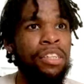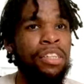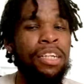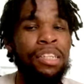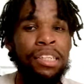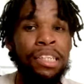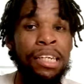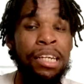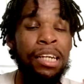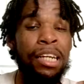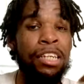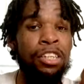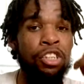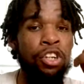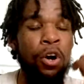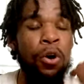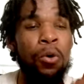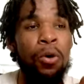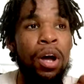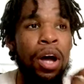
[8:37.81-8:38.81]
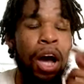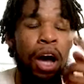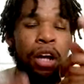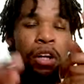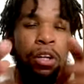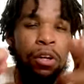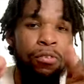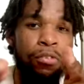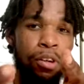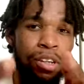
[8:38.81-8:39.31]
Let's get it. Let's go. I
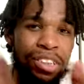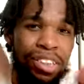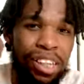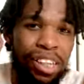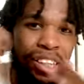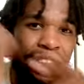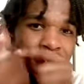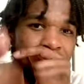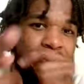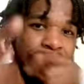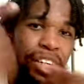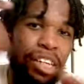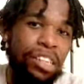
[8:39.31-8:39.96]
love y'all. Stay lit.